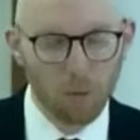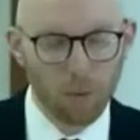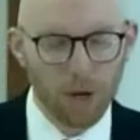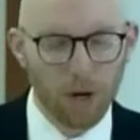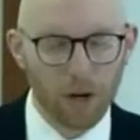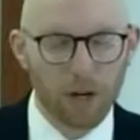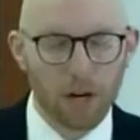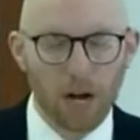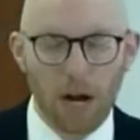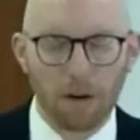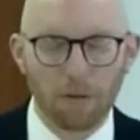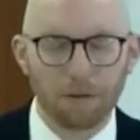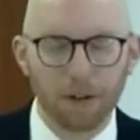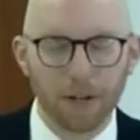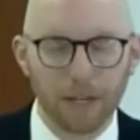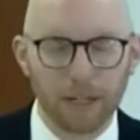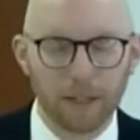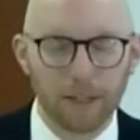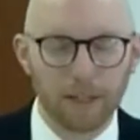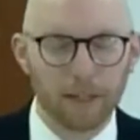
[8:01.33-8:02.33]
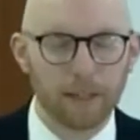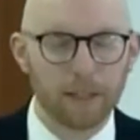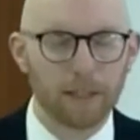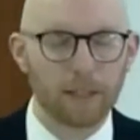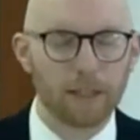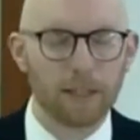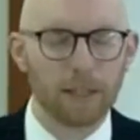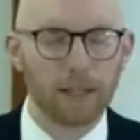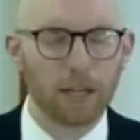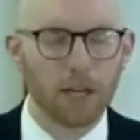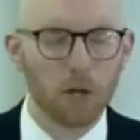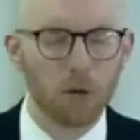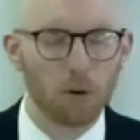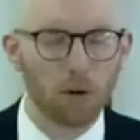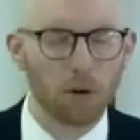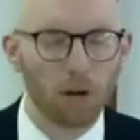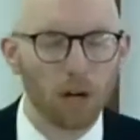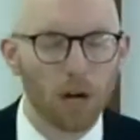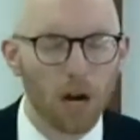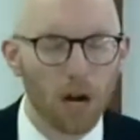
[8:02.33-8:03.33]
we are confident that
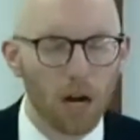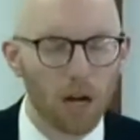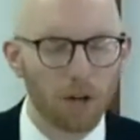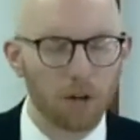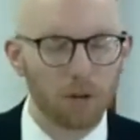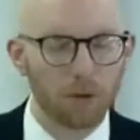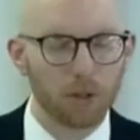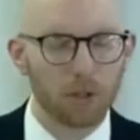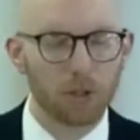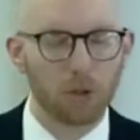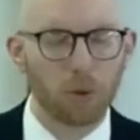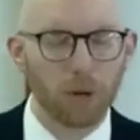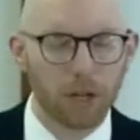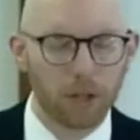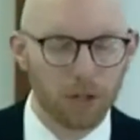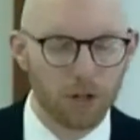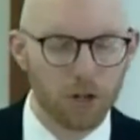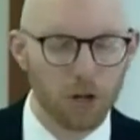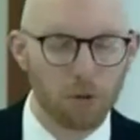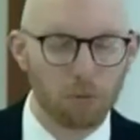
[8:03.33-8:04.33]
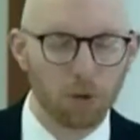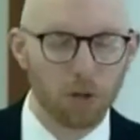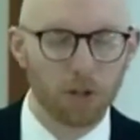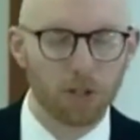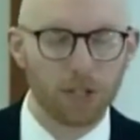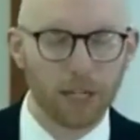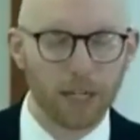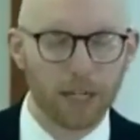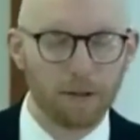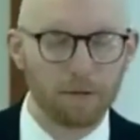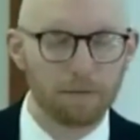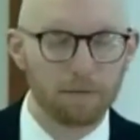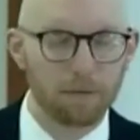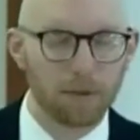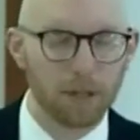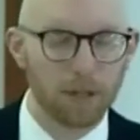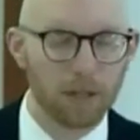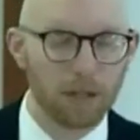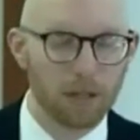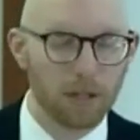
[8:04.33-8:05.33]
you are a God who is quick to show mercy,
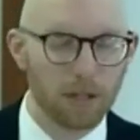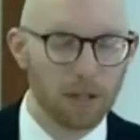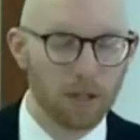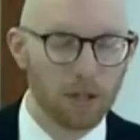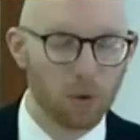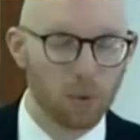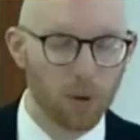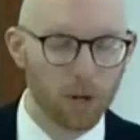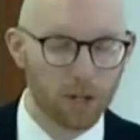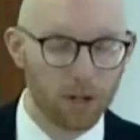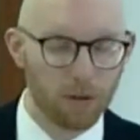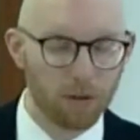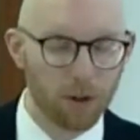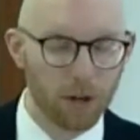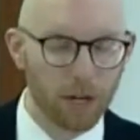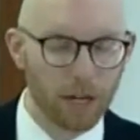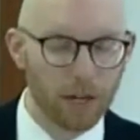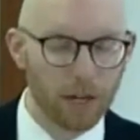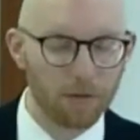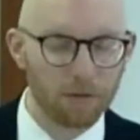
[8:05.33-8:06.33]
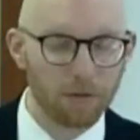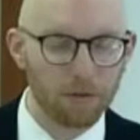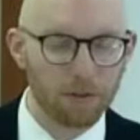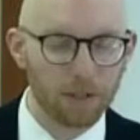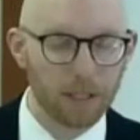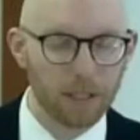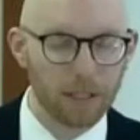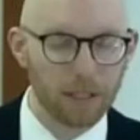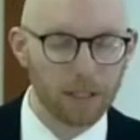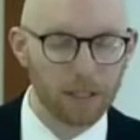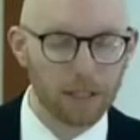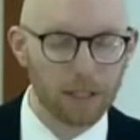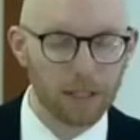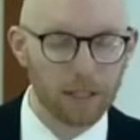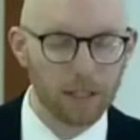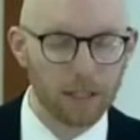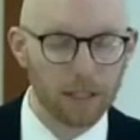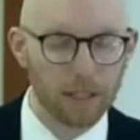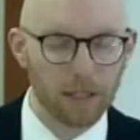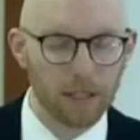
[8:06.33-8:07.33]
quick to forgive.
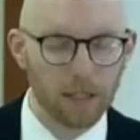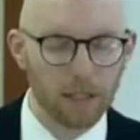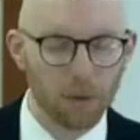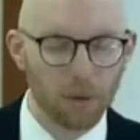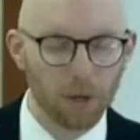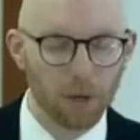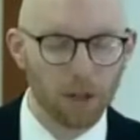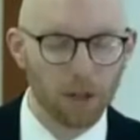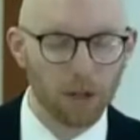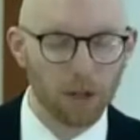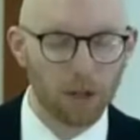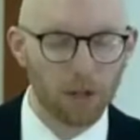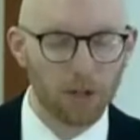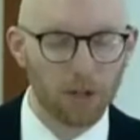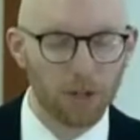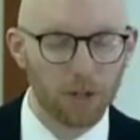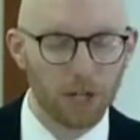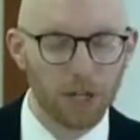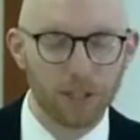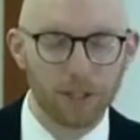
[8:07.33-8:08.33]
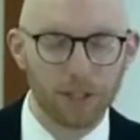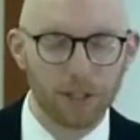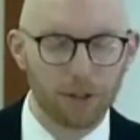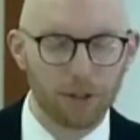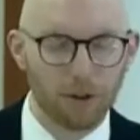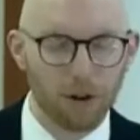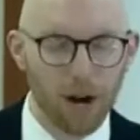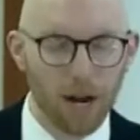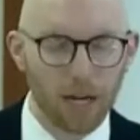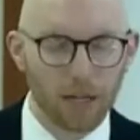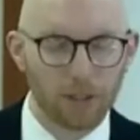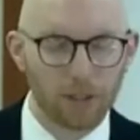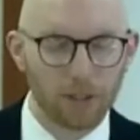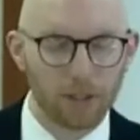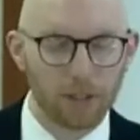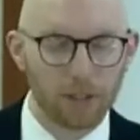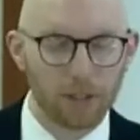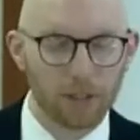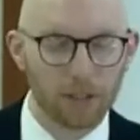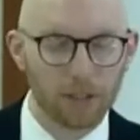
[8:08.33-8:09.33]
And we look to Jesus
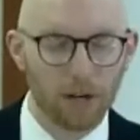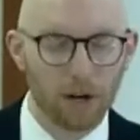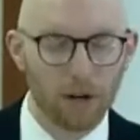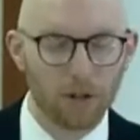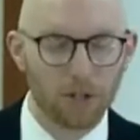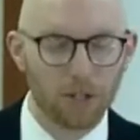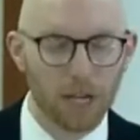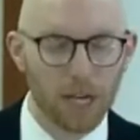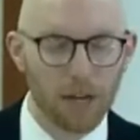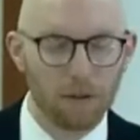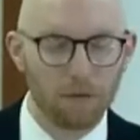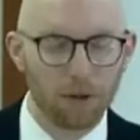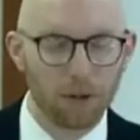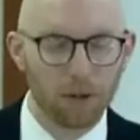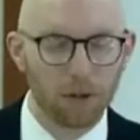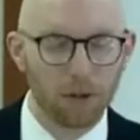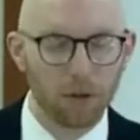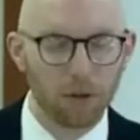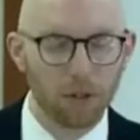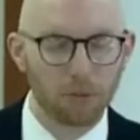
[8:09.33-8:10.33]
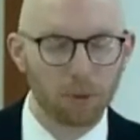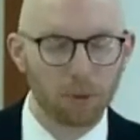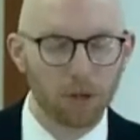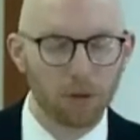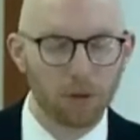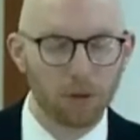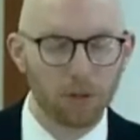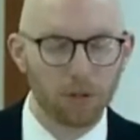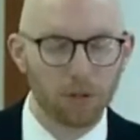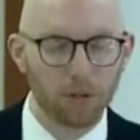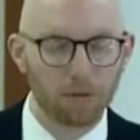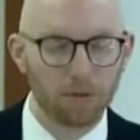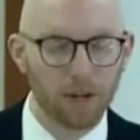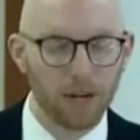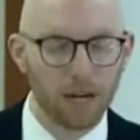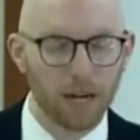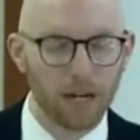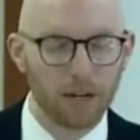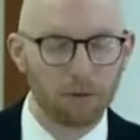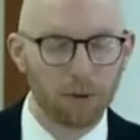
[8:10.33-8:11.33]
Christ, our Savior, who has been
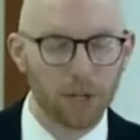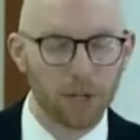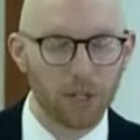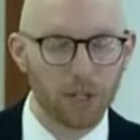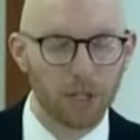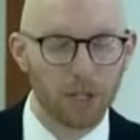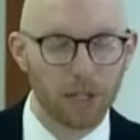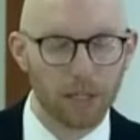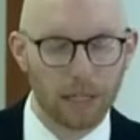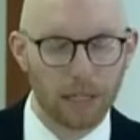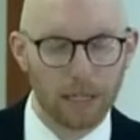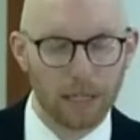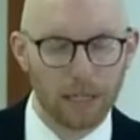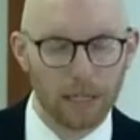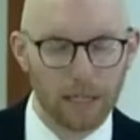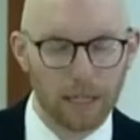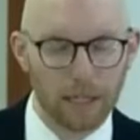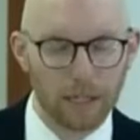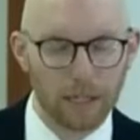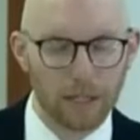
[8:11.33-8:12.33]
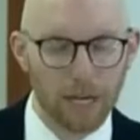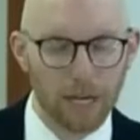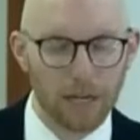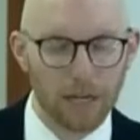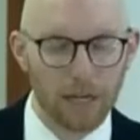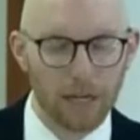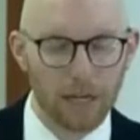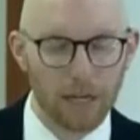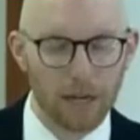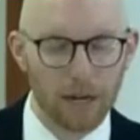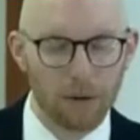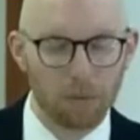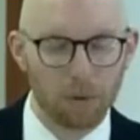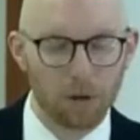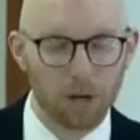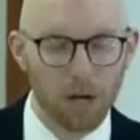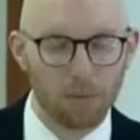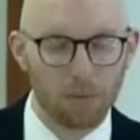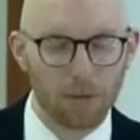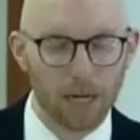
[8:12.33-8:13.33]
crucified, risen, ascended, and
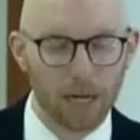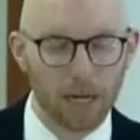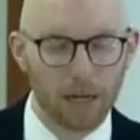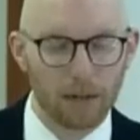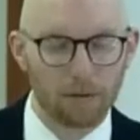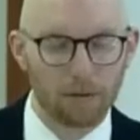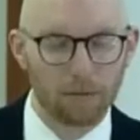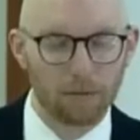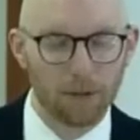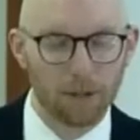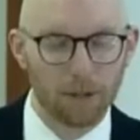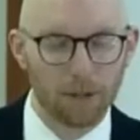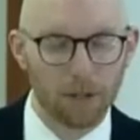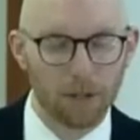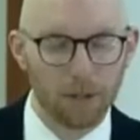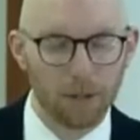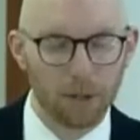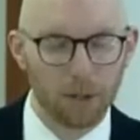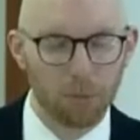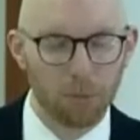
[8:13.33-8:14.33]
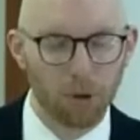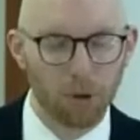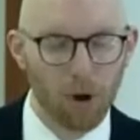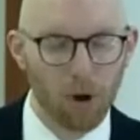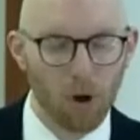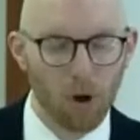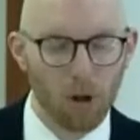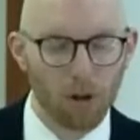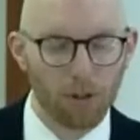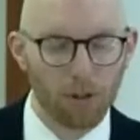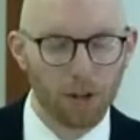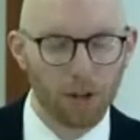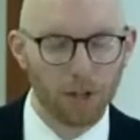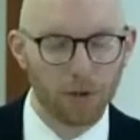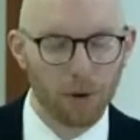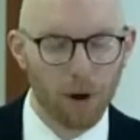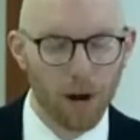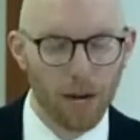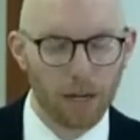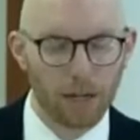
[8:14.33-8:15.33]
will come again to put all
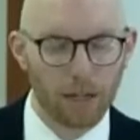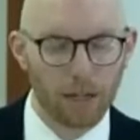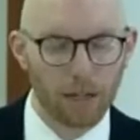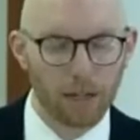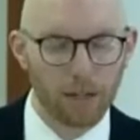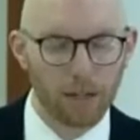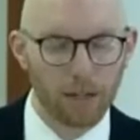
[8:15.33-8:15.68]
things right.